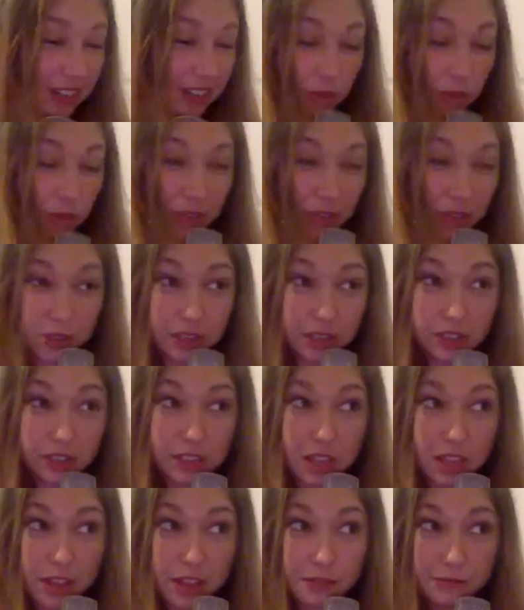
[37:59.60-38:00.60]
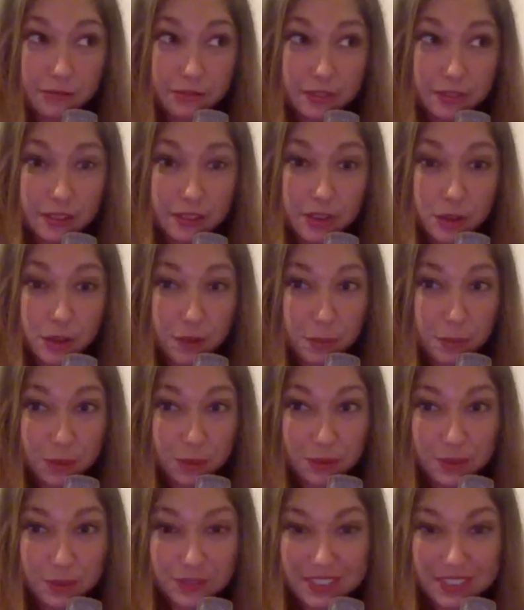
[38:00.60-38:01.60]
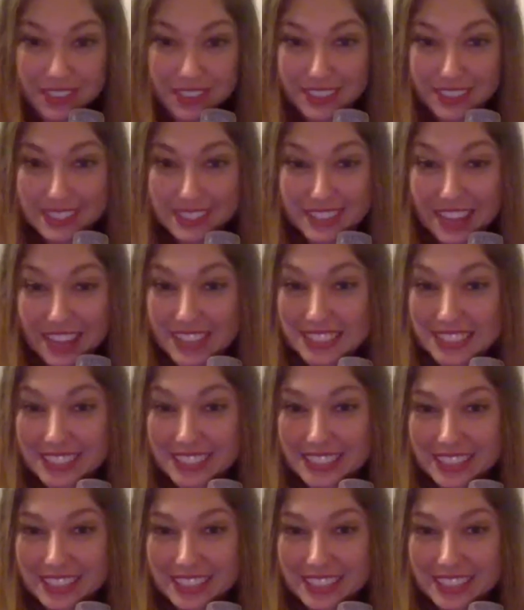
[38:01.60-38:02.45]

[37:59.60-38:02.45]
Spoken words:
guys are gonna love November 15th's guest.